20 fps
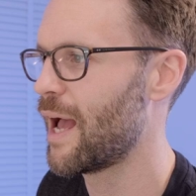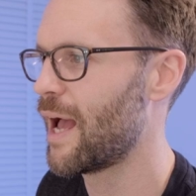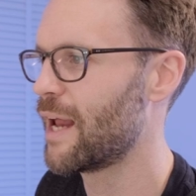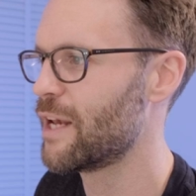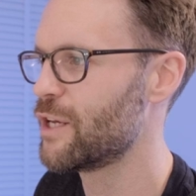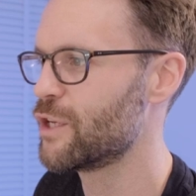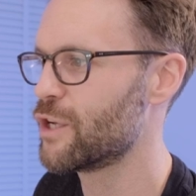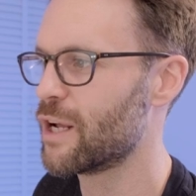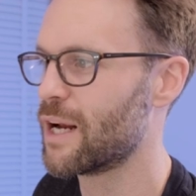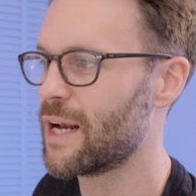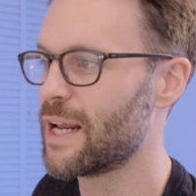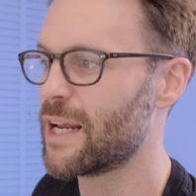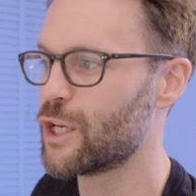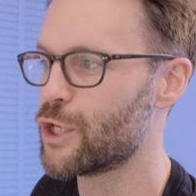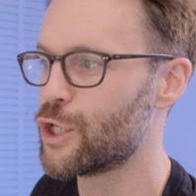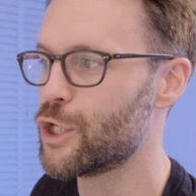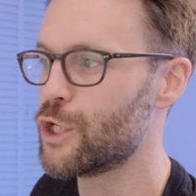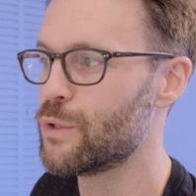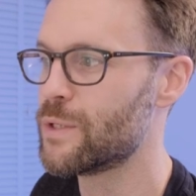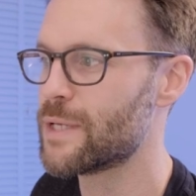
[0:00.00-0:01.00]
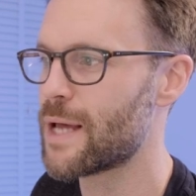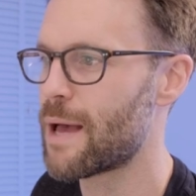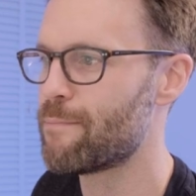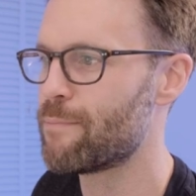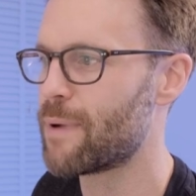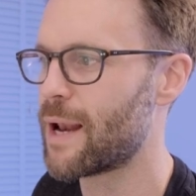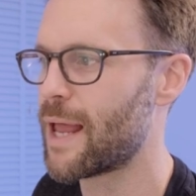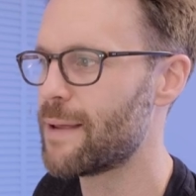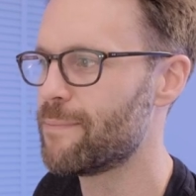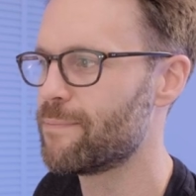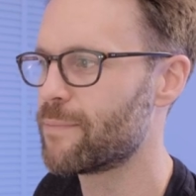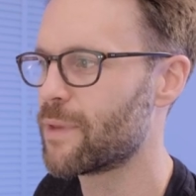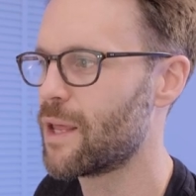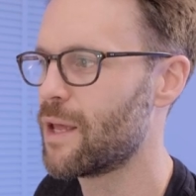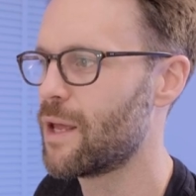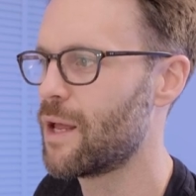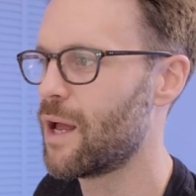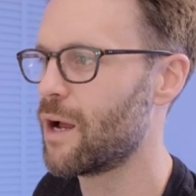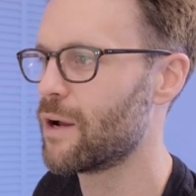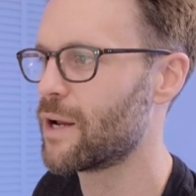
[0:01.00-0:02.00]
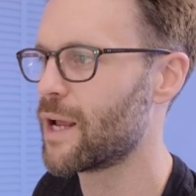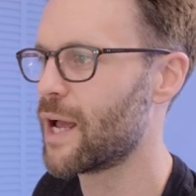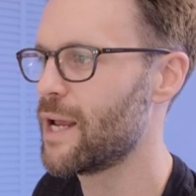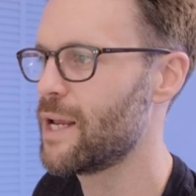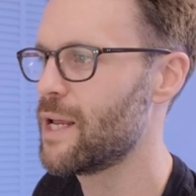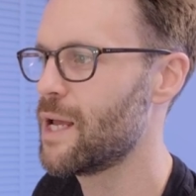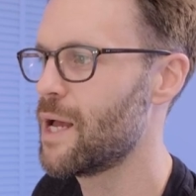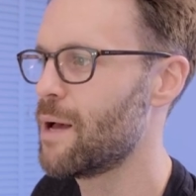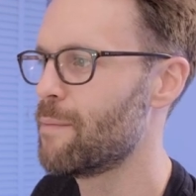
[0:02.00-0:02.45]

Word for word: and you can click new template, okay?